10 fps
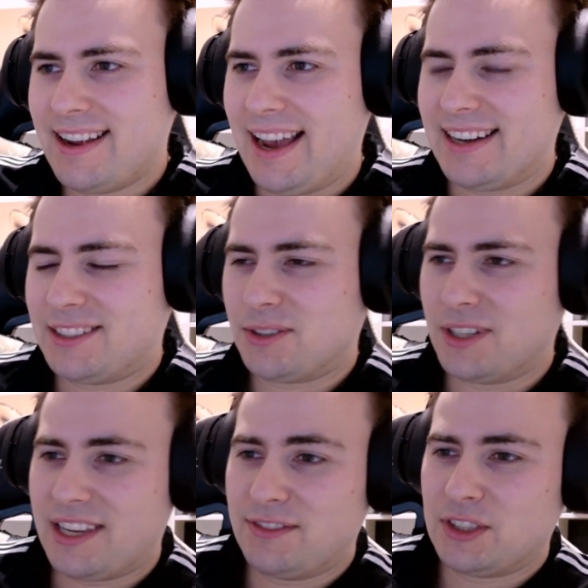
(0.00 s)
And it
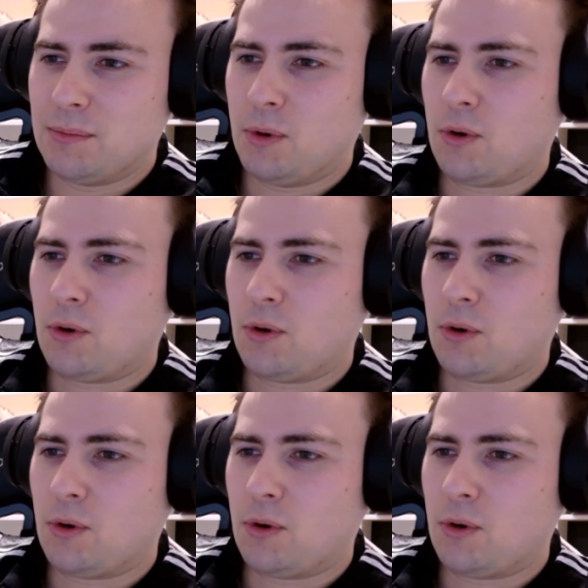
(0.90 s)
sort of gives you more